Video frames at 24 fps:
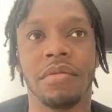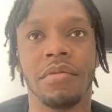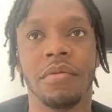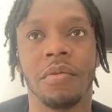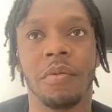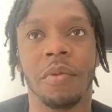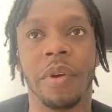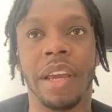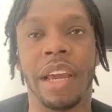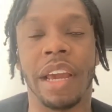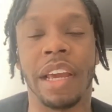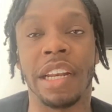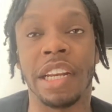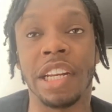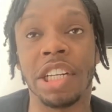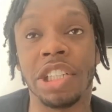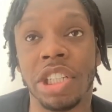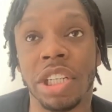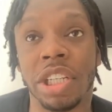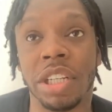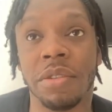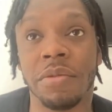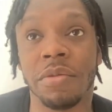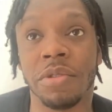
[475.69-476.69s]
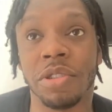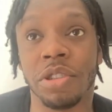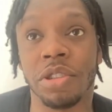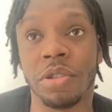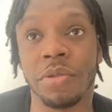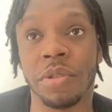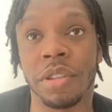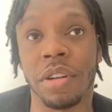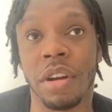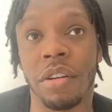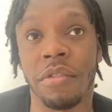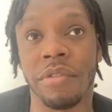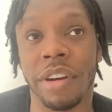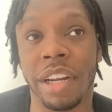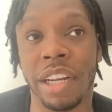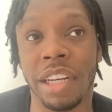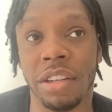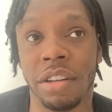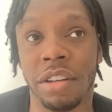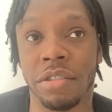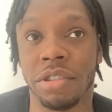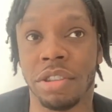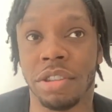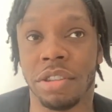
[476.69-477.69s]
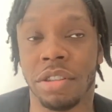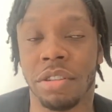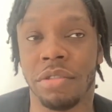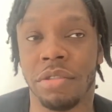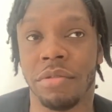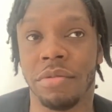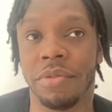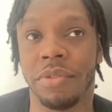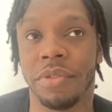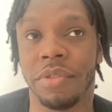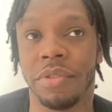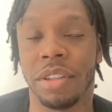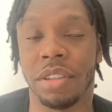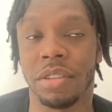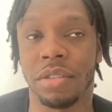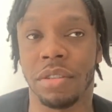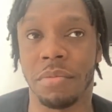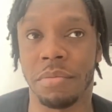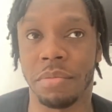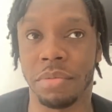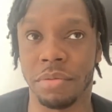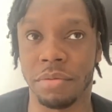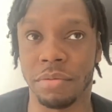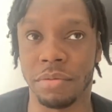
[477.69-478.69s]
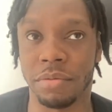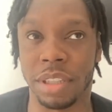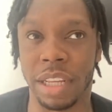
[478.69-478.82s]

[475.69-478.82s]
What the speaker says: we initially was doing our radio show, for example,